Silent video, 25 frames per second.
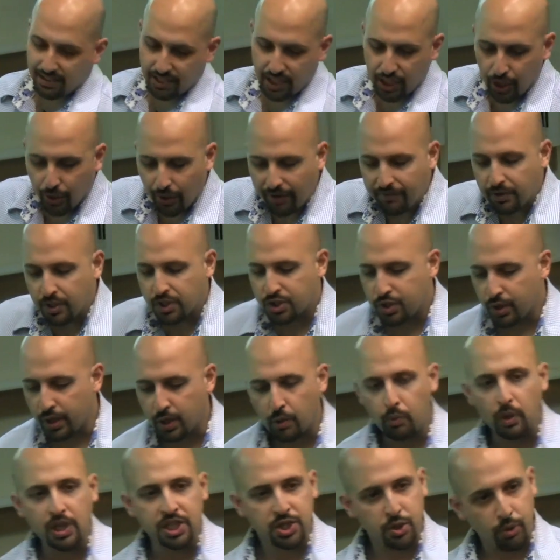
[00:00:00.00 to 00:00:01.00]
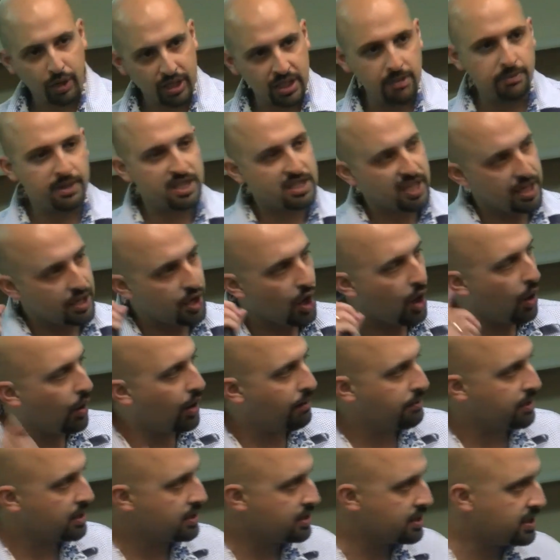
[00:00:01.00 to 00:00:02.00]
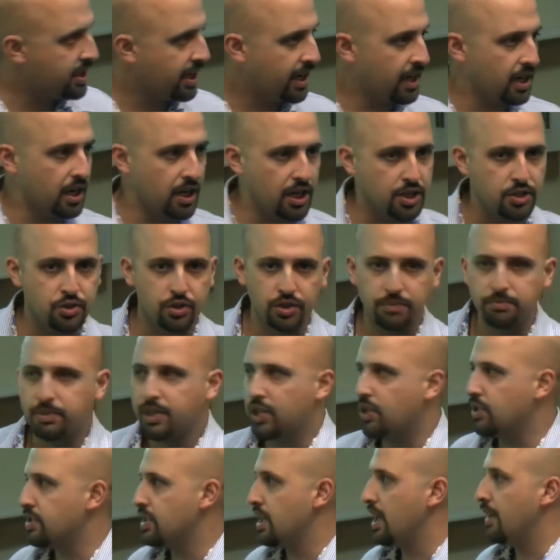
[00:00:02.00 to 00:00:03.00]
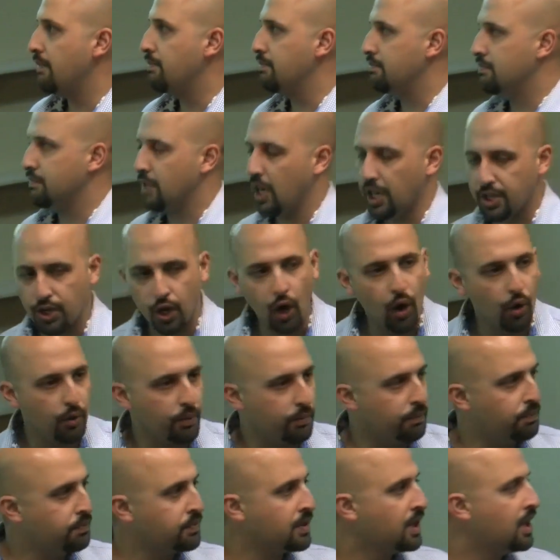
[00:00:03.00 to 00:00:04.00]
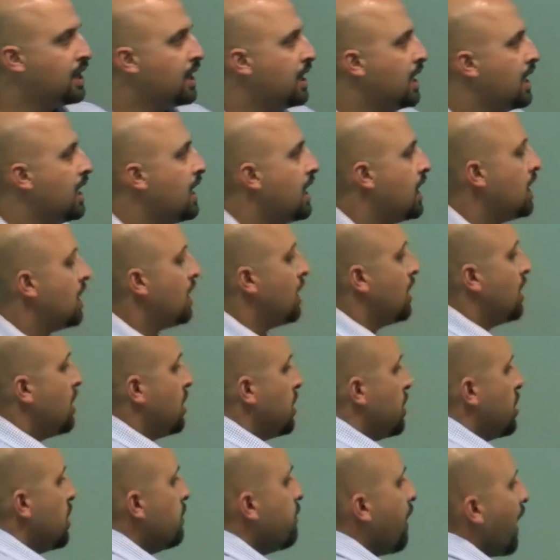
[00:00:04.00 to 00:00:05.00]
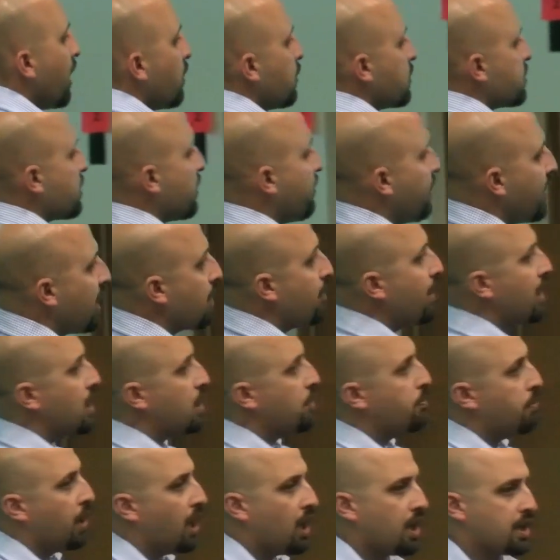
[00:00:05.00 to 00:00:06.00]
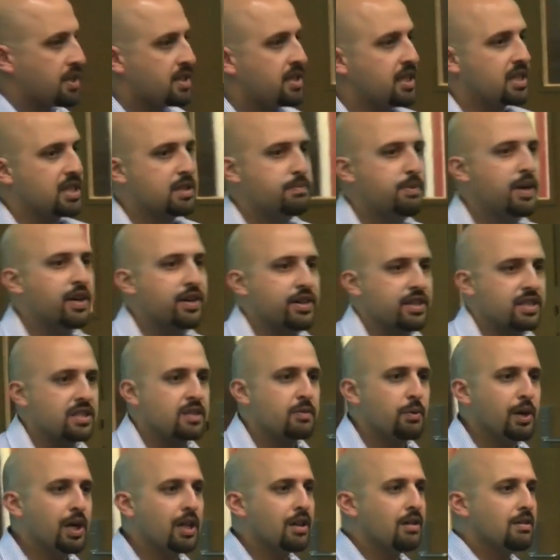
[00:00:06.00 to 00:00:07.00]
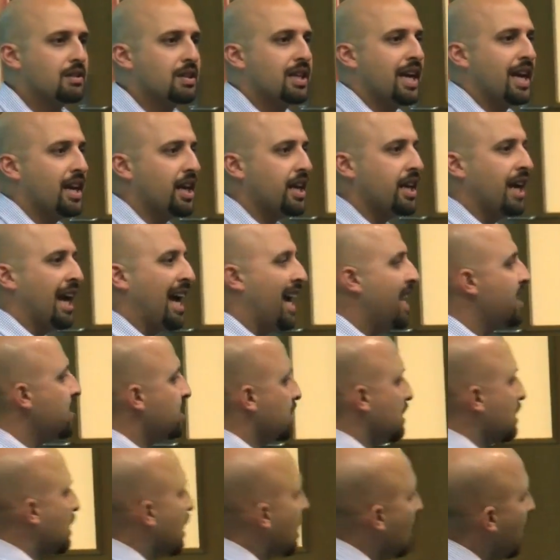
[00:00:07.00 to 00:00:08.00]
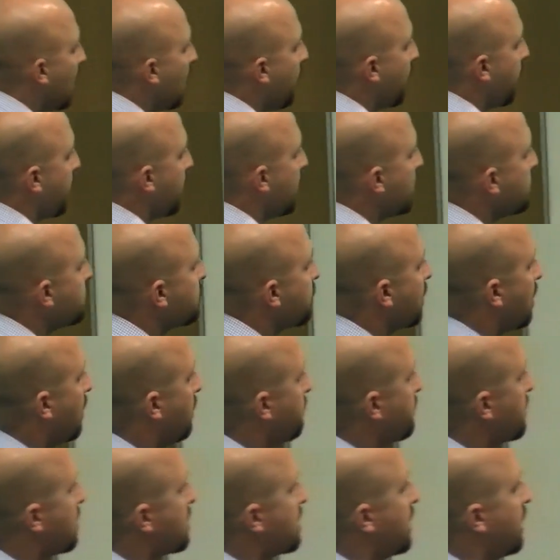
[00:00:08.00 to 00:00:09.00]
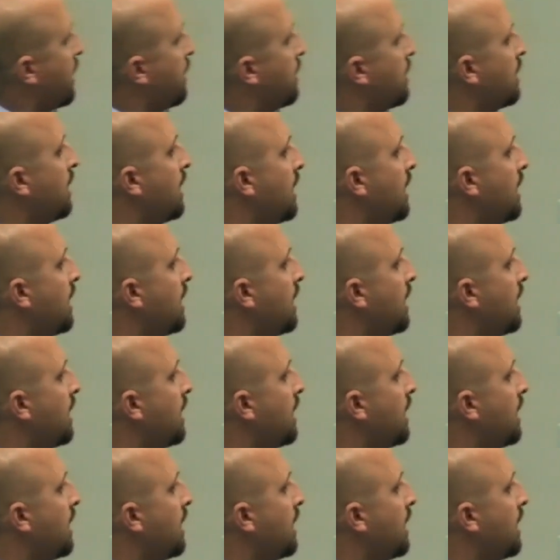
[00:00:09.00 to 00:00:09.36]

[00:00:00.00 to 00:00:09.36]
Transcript: everyone's doing 120, but you say, no, I'm going to stick at 100 because I know. You might also think about your past experience. Well, can I handle a car at 100 kilometers an hour?